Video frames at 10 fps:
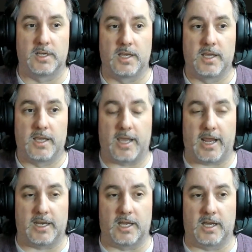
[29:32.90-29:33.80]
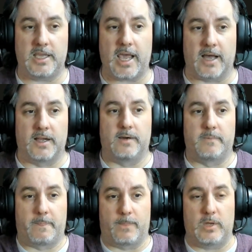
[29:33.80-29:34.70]
and yeah,
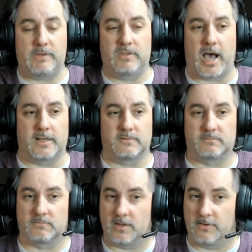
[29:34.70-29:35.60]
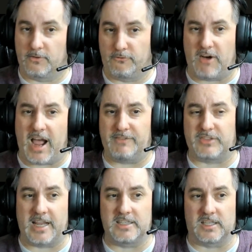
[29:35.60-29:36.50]
we've got 5
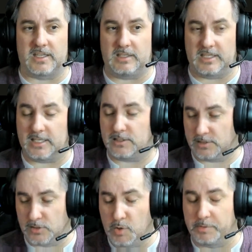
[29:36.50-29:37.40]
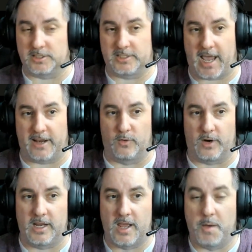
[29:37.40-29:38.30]
things in the get 2+ category,
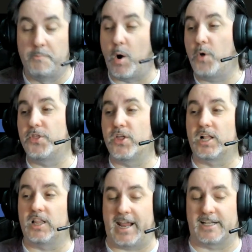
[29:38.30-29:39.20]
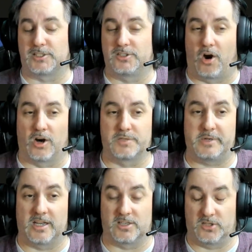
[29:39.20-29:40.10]
both of the clan stars
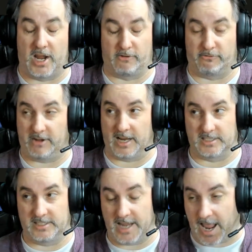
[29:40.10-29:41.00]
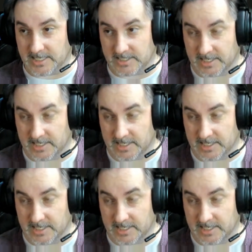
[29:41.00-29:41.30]
because they're fantastic.